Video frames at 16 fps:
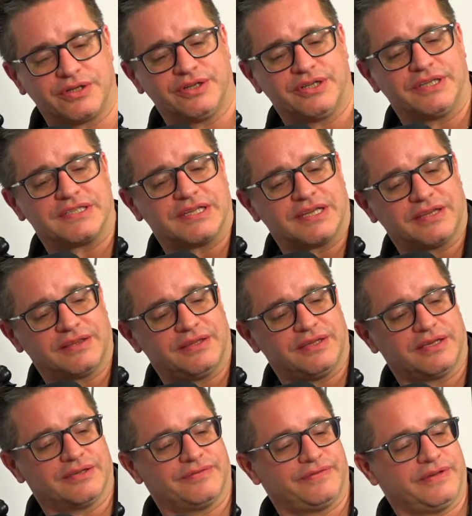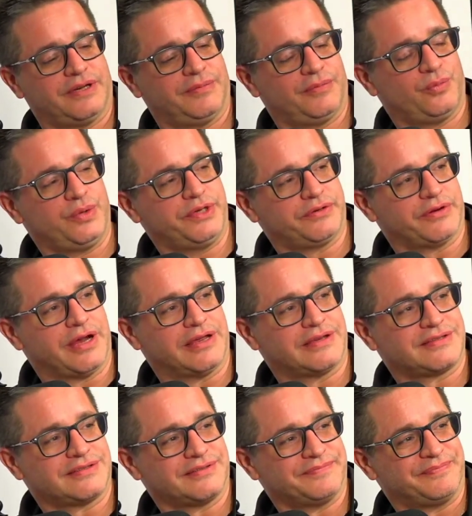You know what would look good is like a thing of um,
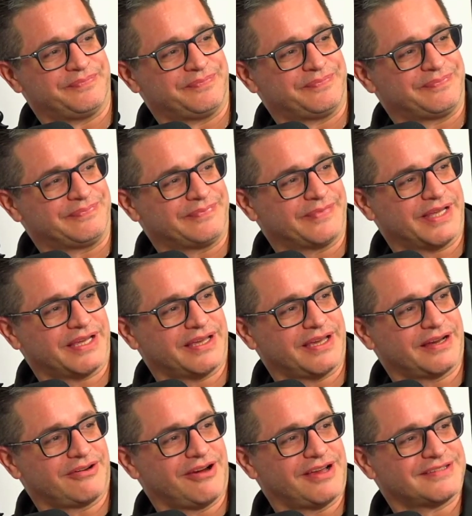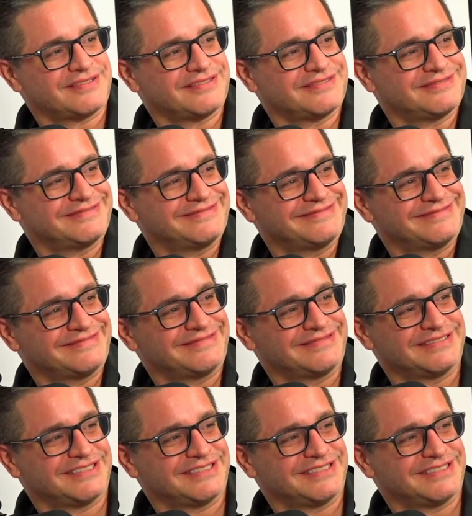wheatgrass, like cat grass.